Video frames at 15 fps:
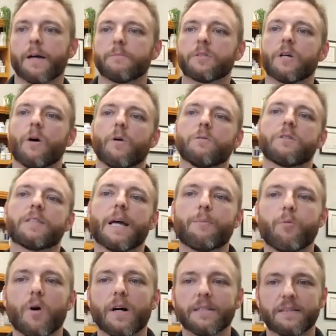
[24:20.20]
So step
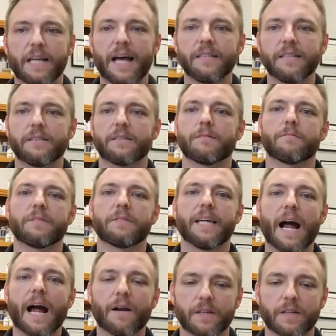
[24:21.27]
1, test,
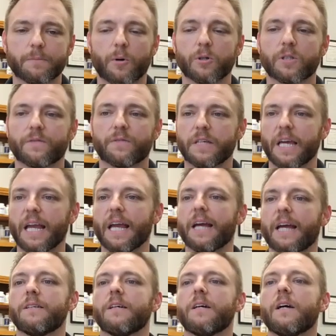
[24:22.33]
get out of the exposure if you
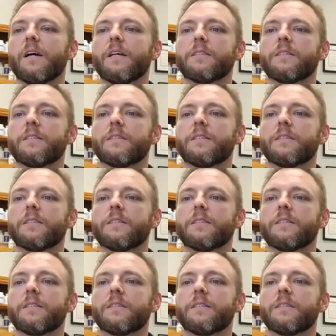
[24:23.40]
can.